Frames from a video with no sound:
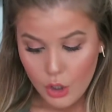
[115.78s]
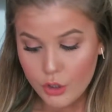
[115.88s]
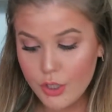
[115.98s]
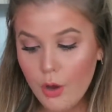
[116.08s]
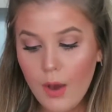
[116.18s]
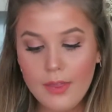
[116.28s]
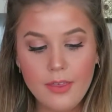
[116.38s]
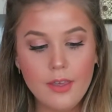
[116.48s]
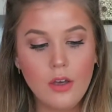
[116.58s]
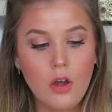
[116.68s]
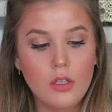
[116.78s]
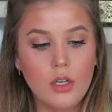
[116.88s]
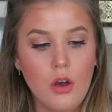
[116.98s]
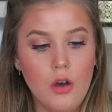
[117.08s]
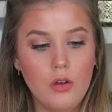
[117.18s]
So I think all
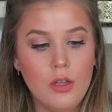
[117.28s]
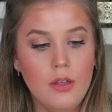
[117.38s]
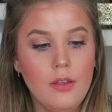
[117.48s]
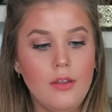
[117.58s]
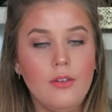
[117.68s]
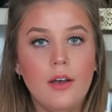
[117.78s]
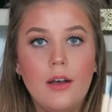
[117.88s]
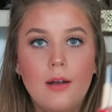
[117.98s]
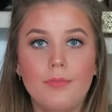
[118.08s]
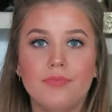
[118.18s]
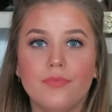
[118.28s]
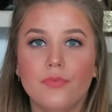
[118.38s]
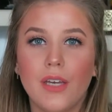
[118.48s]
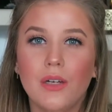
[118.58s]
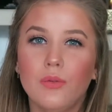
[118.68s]
in all, I
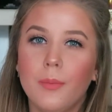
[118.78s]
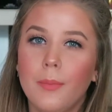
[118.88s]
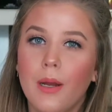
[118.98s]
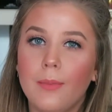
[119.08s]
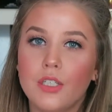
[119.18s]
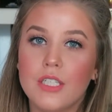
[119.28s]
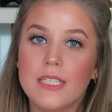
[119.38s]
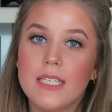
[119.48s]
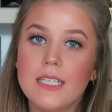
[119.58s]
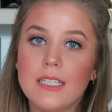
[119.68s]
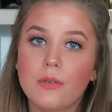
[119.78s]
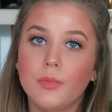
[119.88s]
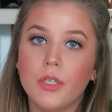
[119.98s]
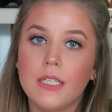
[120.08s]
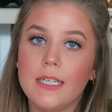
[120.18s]
don't remember how much this is, I
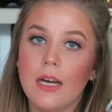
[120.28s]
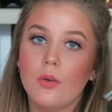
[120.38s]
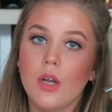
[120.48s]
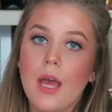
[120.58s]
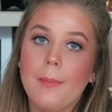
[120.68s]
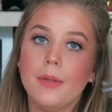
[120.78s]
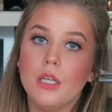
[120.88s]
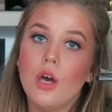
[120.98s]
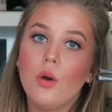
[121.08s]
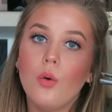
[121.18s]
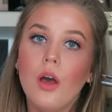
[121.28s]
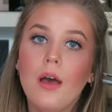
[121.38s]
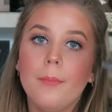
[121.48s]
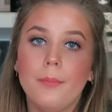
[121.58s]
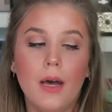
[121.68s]
will put it down below,
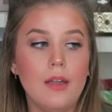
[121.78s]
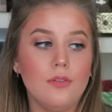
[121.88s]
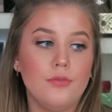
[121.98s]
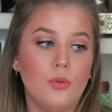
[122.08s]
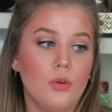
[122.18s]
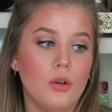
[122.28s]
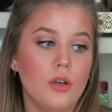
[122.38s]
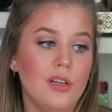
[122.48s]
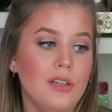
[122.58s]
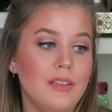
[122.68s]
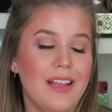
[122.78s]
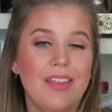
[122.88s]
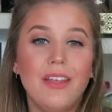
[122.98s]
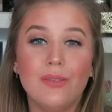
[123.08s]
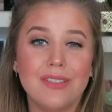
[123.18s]
but for, I
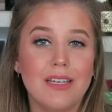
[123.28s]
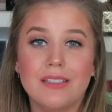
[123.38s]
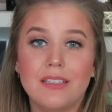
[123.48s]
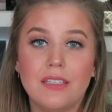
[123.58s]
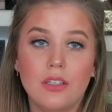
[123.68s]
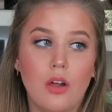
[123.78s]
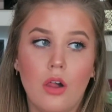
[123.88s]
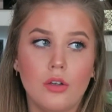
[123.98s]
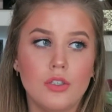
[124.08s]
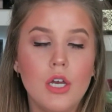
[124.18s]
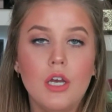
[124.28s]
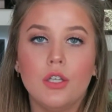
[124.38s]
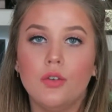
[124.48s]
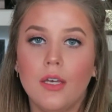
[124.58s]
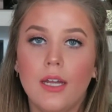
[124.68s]
think it was less than $10,
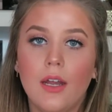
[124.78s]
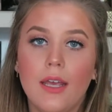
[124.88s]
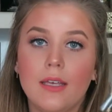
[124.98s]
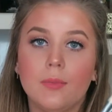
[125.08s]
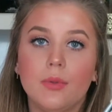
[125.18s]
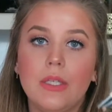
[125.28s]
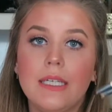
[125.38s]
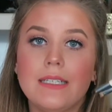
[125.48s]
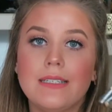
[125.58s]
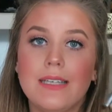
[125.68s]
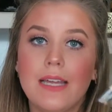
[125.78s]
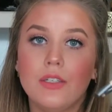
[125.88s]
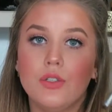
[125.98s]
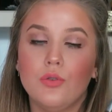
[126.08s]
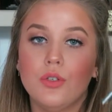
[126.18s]
you get a complete
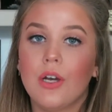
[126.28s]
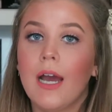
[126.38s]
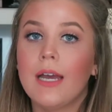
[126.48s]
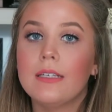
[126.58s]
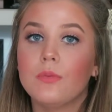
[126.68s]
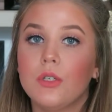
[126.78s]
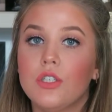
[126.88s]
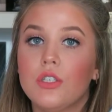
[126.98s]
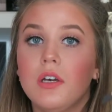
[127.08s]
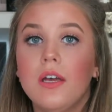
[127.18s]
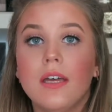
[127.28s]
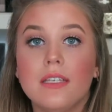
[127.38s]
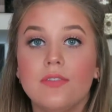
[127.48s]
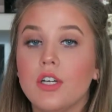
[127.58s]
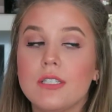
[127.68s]
set to do your eyes, which
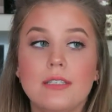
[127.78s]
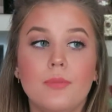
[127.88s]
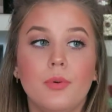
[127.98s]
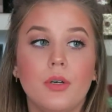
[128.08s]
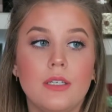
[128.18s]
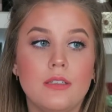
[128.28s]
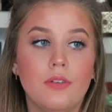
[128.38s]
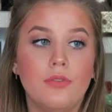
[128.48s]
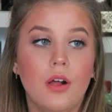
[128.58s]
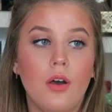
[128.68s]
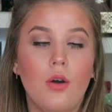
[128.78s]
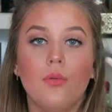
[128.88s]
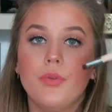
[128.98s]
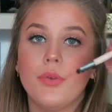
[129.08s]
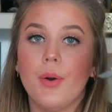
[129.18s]
is very simple, easy to
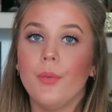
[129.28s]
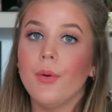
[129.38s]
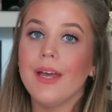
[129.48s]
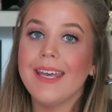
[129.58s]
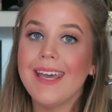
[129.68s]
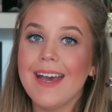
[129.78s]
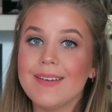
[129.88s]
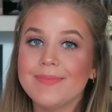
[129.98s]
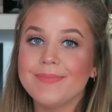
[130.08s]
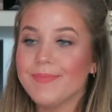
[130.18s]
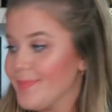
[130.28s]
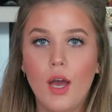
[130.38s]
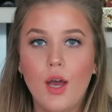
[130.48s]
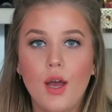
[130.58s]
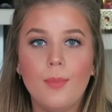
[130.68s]
follow, so
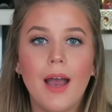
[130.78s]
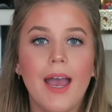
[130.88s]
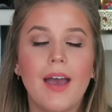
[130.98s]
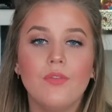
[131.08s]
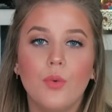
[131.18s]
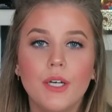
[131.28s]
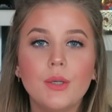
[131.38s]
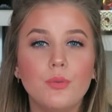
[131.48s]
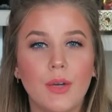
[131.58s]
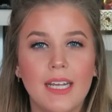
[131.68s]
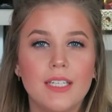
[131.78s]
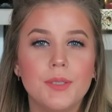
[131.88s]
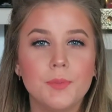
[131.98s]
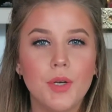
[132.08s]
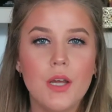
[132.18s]
yeah. I have one
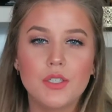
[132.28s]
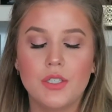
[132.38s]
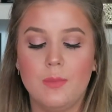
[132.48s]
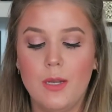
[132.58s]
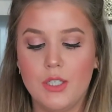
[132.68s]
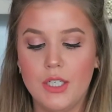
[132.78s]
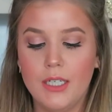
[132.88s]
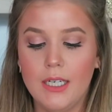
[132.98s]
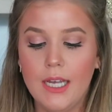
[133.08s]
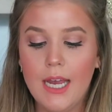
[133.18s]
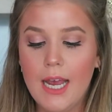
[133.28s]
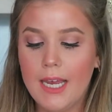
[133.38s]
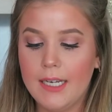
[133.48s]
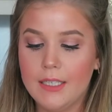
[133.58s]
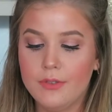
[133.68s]
random brush to mention,
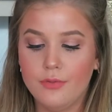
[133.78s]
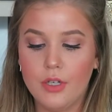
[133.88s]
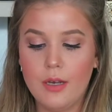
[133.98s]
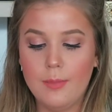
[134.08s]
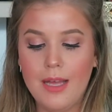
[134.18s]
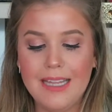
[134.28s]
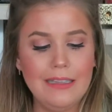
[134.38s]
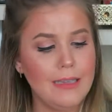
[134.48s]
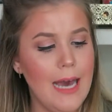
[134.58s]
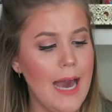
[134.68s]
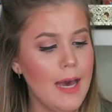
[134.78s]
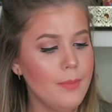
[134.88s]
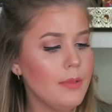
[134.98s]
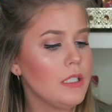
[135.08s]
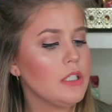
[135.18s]
and it's from
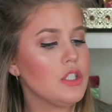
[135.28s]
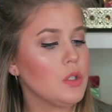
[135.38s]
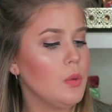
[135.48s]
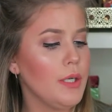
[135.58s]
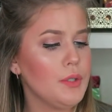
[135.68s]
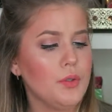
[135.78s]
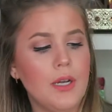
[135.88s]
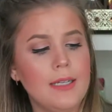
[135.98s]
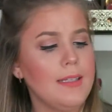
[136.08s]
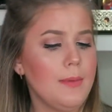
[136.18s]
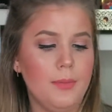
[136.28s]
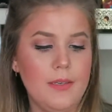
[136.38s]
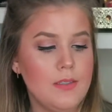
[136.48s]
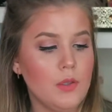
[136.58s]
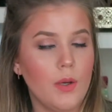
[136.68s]
Lab Squared or
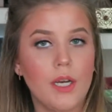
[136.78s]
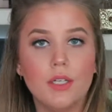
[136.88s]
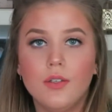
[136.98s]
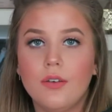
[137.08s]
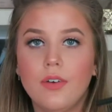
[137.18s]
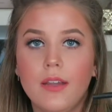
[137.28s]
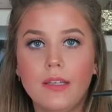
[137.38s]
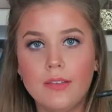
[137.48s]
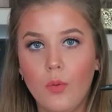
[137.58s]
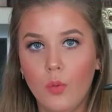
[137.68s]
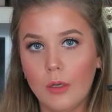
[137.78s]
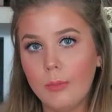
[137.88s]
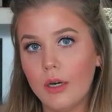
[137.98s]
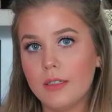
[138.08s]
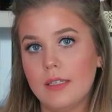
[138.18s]
LAB Squared. You can find these at
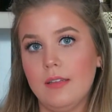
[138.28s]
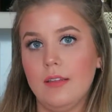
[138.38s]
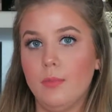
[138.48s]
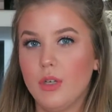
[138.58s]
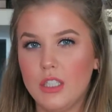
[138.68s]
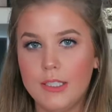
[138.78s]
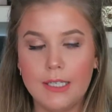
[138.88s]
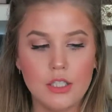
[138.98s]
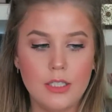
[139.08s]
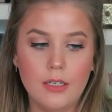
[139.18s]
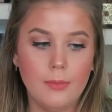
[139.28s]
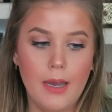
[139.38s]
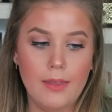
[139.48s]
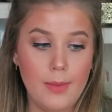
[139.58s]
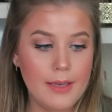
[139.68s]
Walmart in the brush section
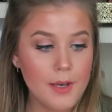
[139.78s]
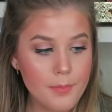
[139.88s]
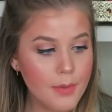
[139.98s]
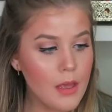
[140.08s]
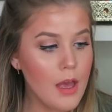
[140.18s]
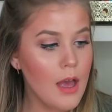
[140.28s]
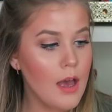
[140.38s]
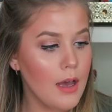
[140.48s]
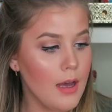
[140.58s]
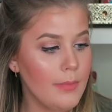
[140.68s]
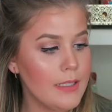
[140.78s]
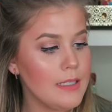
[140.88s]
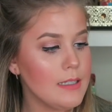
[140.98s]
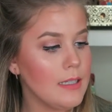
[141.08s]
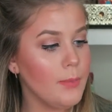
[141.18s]
by the makeup.
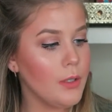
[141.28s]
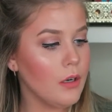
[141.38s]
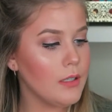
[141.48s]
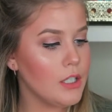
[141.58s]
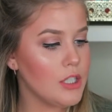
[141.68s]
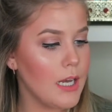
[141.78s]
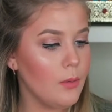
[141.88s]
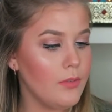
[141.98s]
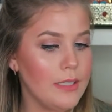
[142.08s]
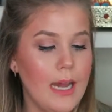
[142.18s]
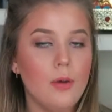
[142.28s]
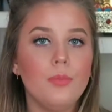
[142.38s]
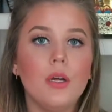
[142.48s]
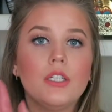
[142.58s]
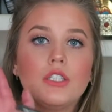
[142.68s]
This is the Beyond a Shadow of a
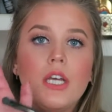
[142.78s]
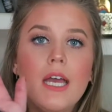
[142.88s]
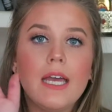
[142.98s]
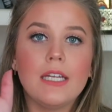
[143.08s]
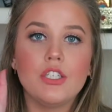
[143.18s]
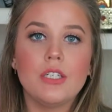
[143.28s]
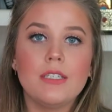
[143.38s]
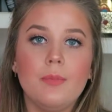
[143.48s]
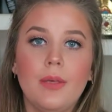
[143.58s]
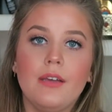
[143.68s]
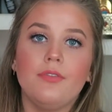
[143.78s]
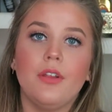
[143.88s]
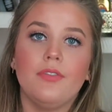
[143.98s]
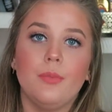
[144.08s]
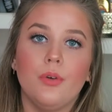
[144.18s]
Doubt brush. It's just a big
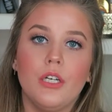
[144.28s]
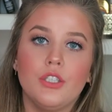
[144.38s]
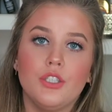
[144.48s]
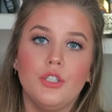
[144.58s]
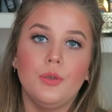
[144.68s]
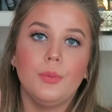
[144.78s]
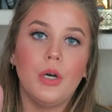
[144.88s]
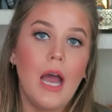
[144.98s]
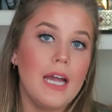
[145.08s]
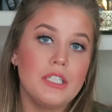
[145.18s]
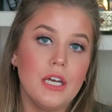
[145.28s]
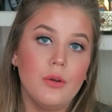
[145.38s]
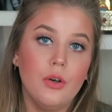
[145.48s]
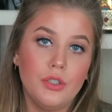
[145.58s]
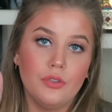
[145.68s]
fluffy brush to put
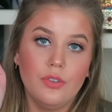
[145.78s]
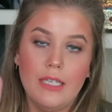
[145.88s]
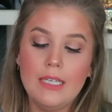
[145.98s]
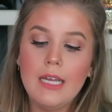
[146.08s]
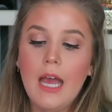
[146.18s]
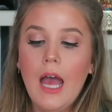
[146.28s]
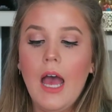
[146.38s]
eyeshadow on your lid.